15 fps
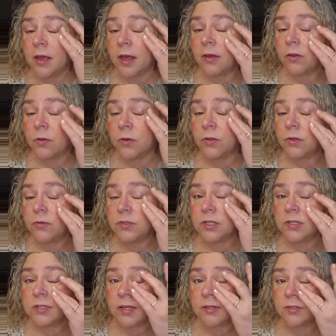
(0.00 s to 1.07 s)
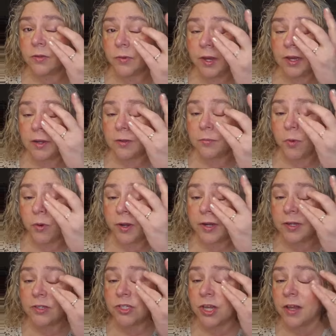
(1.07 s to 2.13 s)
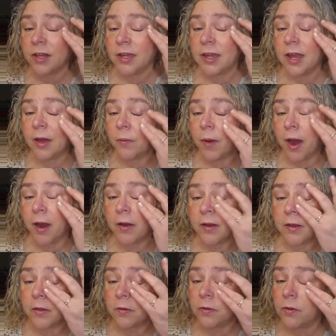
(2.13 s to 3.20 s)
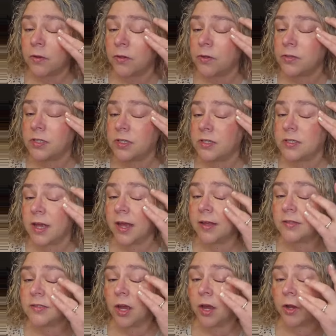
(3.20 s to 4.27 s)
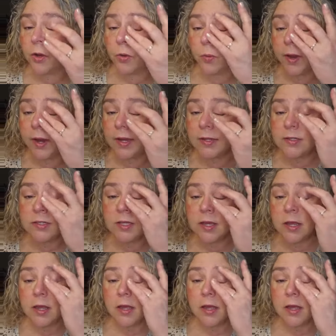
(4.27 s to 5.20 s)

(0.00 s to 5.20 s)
And you could use this as a great, good morning, Shelly, how are you? You could use this as a great